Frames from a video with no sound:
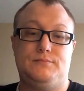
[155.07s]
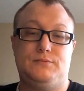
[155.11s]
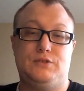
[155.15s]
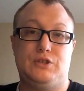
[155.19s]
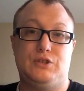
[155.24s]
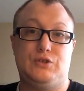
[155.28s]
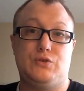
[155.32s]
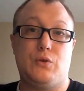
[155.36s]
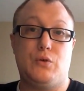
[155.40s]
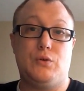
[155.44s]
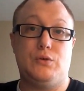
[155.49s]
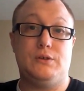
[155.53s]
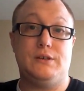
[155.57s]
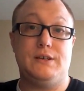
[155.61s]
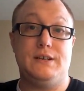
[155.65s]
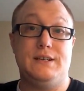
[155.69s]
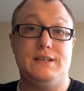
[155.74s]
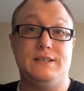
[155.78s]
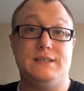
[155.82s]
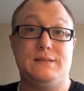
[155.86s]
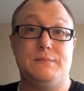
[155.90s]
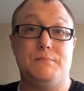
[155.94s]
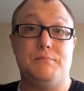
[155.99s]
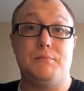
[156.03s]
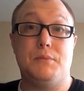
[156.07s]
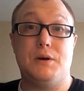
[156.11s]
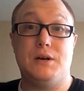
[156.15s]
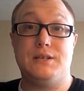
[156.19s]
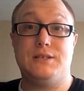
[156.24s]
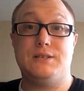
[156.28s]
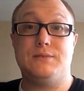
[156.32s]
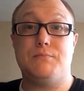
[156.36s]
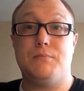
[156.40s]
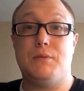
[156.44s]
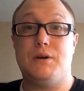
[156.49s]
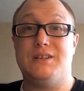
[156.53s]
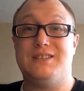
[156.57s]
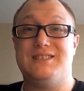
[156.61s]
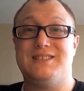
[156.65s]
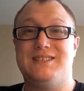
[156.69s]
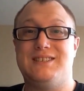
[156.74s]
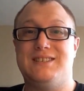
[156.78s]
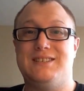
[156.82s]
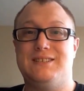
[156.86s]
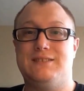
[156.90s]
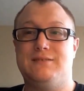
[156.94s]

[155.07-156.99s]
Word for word: controller, it is much much